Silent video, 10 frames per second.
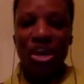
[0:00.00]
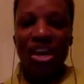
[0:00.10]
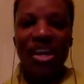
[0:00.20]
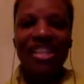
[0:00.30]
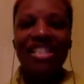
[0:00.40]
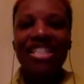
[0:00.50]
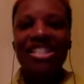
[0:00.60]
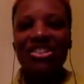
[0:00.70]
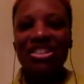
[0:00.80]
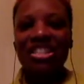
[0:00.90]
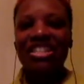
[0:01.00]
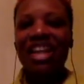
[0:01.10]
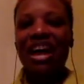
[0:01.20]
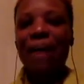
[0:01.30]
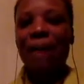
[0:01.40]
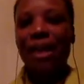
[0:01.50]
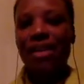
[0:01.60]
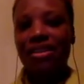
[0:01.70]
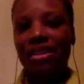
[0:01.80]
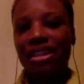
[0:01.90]
It's such
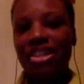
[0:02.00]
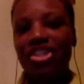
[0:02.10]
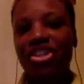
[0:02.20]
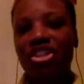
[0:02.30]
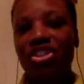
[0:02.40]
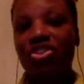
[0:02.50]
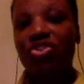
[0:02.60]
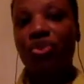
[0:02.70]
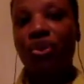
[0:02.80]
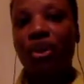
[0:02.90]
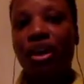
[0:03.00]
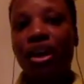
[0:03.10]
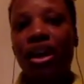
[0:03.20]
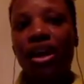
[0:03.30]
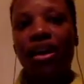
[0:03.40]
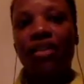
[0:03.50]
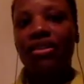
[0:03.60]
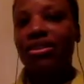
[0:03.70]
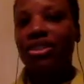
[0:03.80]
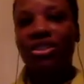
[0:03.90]
amazing. It's joy. It's such
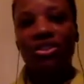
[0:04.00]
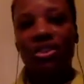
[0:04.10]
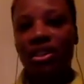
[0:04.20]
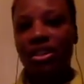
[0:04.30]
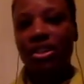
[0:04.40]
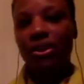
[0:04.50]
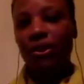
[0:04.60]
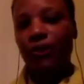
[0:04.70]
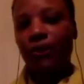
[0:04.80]
a joy. So